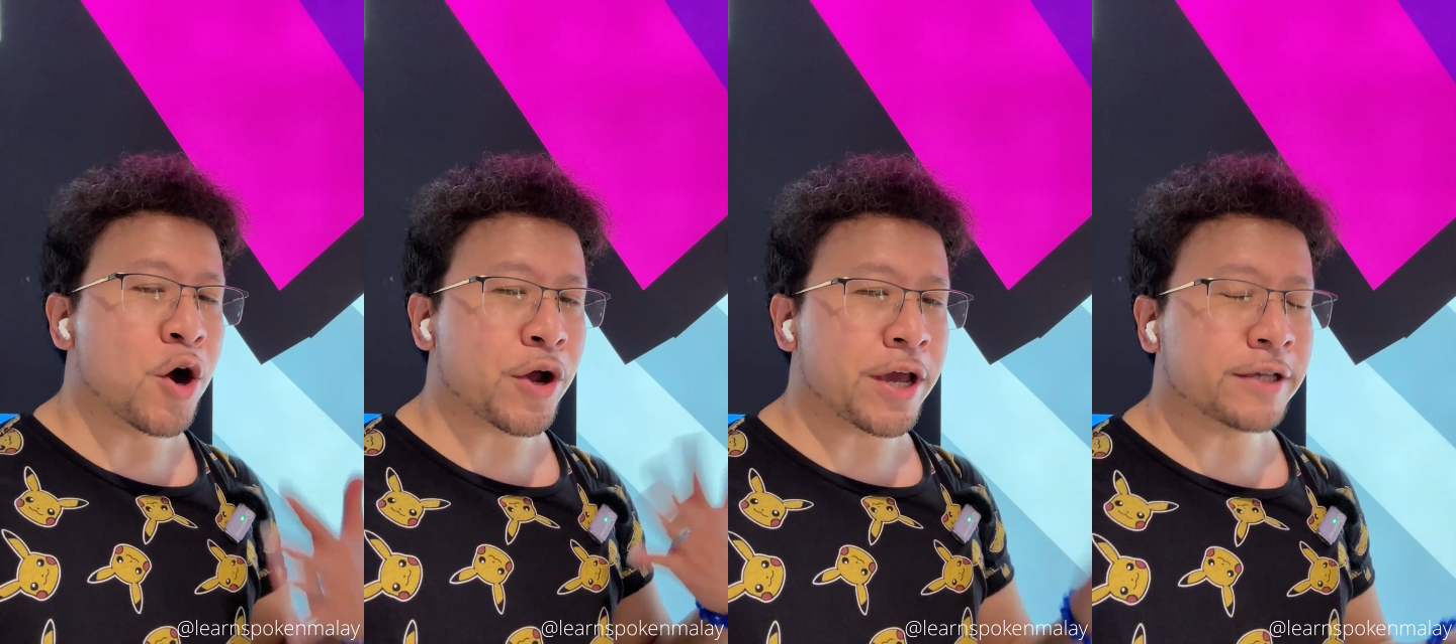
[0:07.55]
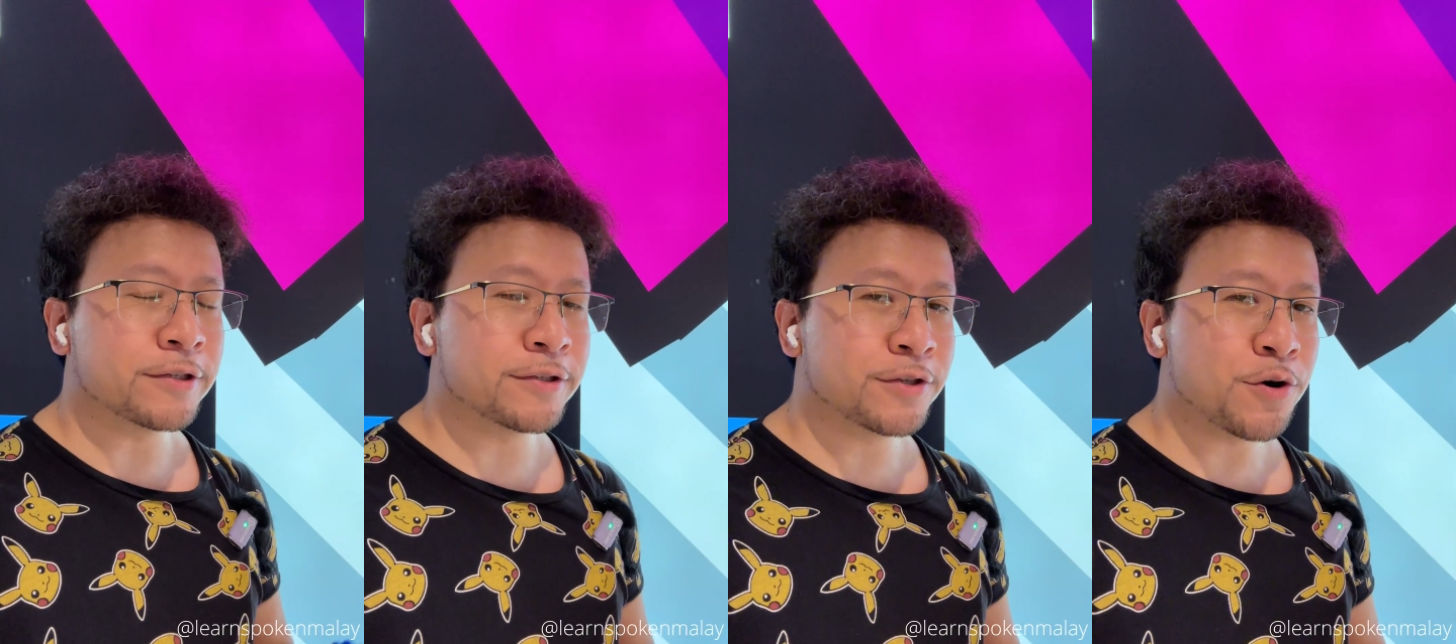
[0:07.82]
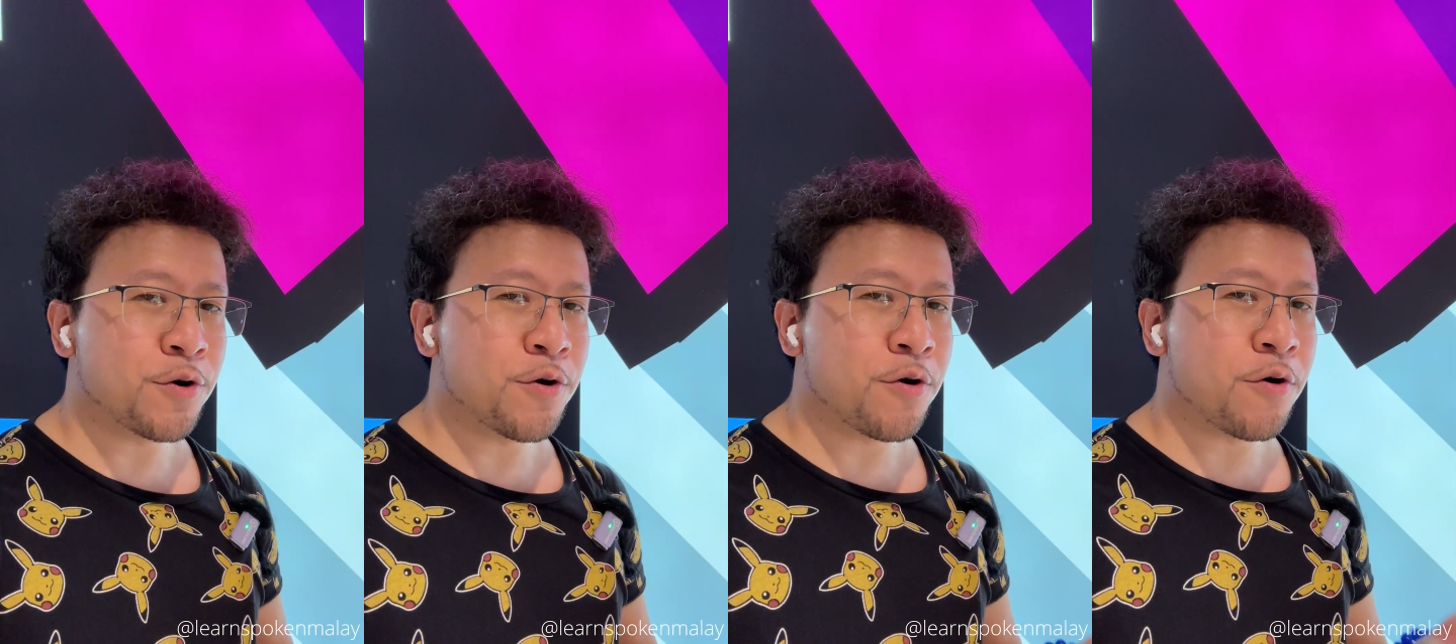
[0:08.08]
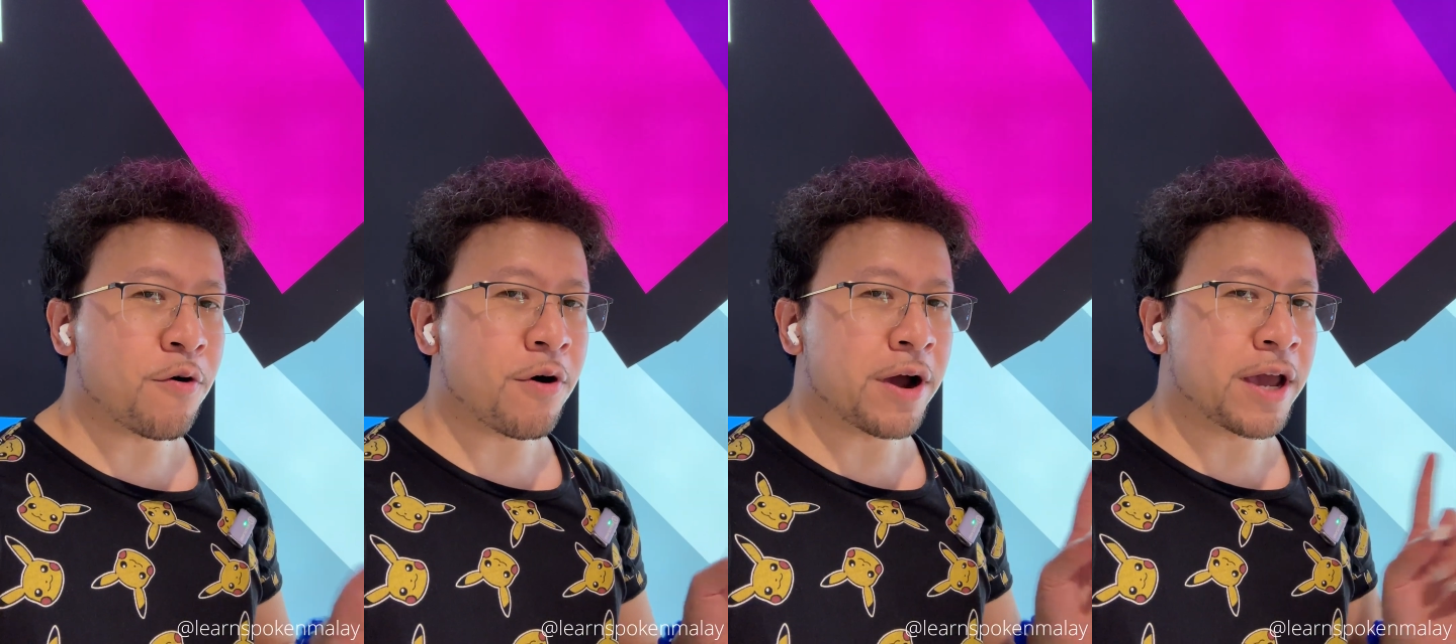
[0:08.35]
Okay,
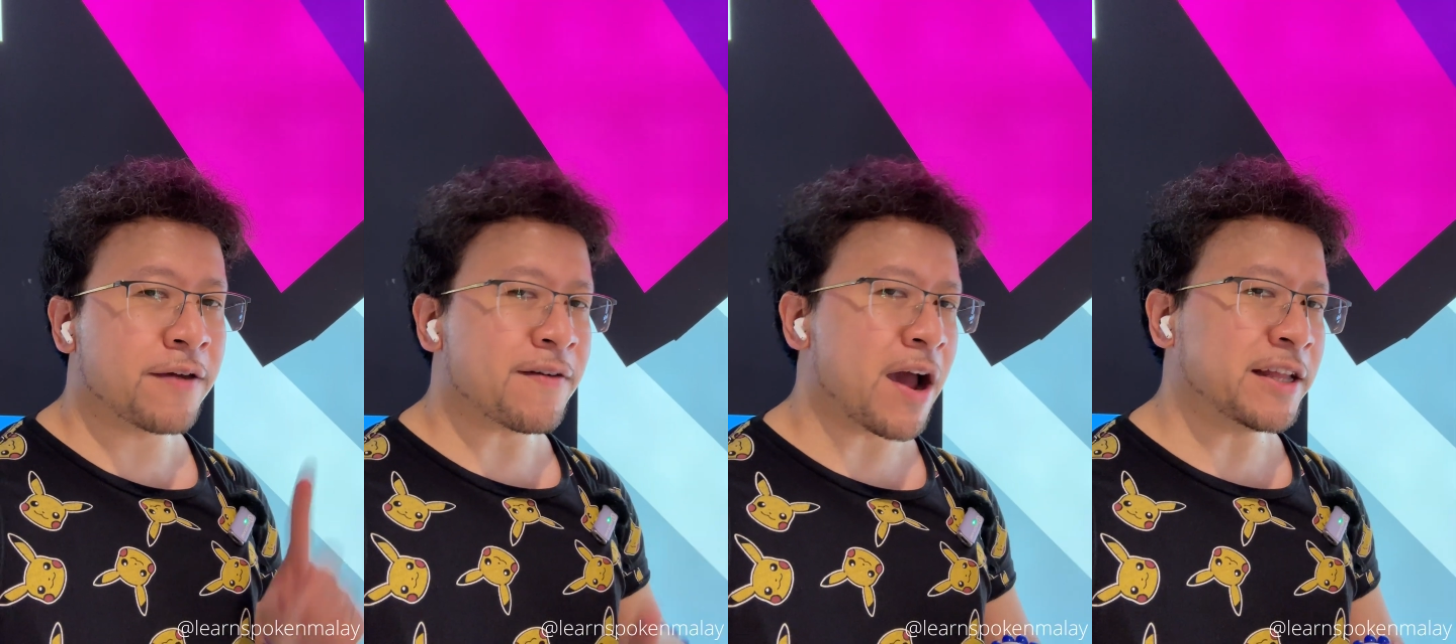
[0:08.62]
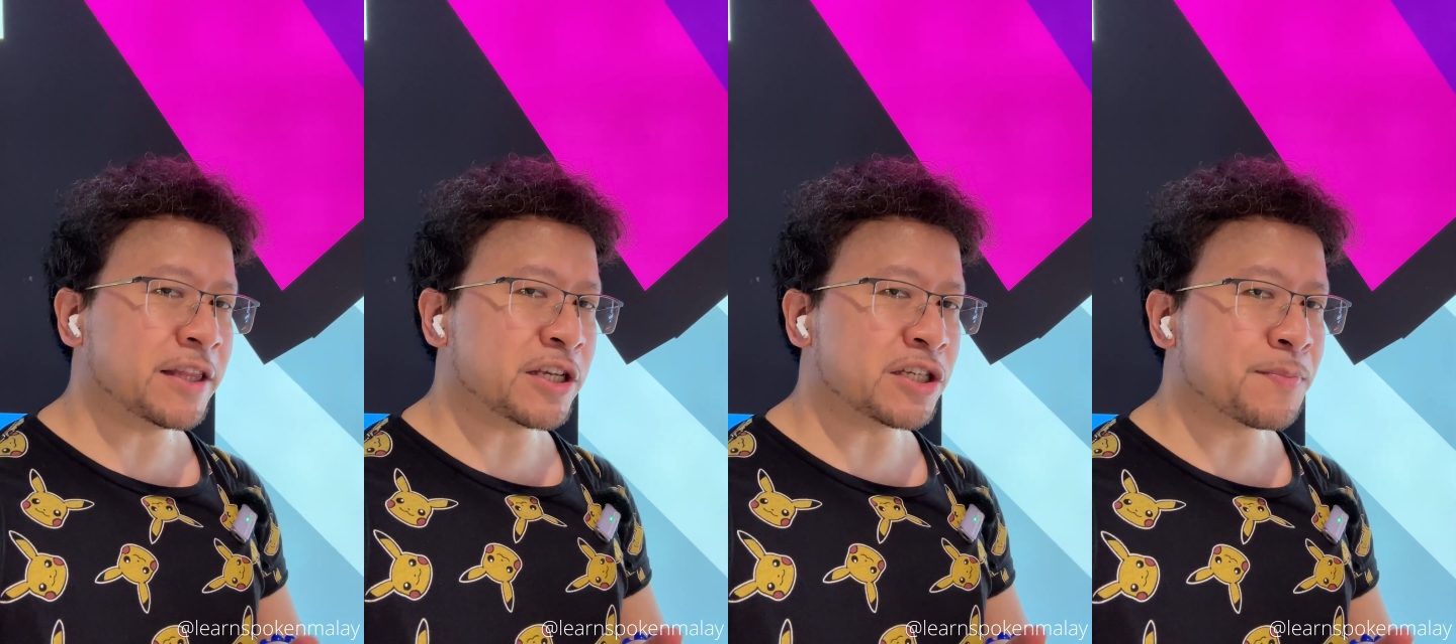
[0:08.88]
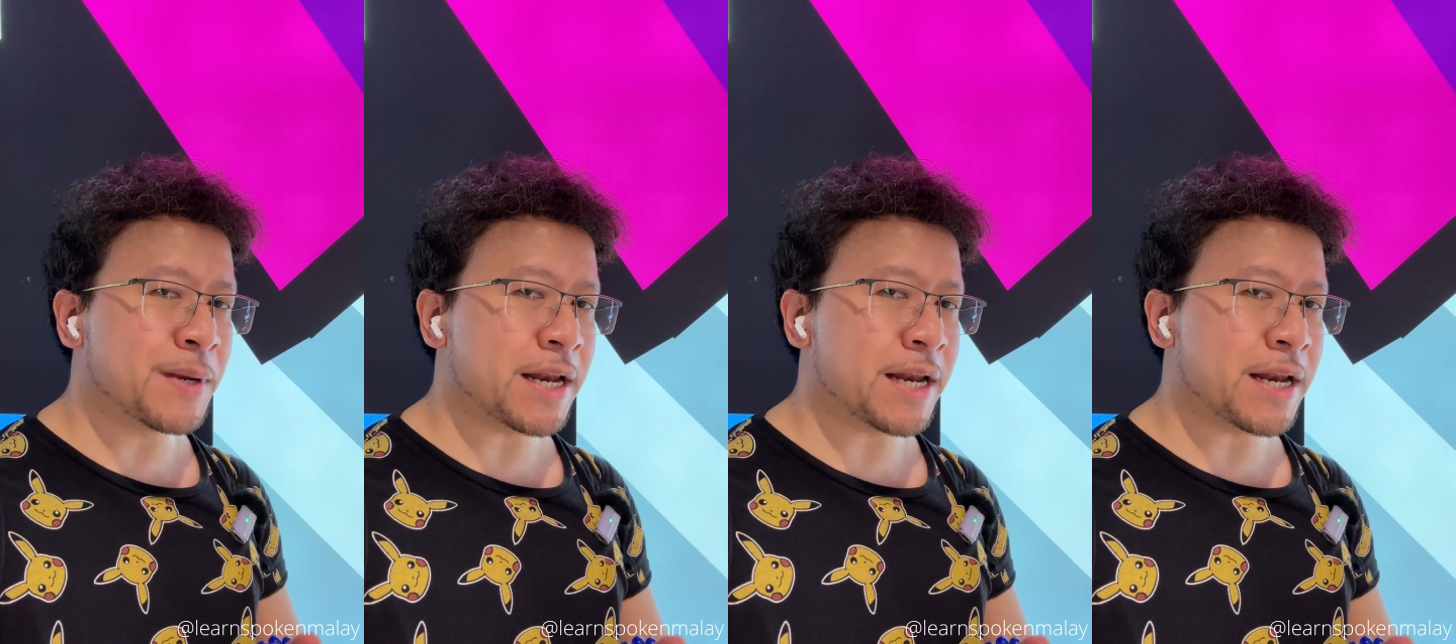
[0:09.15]
so if I speak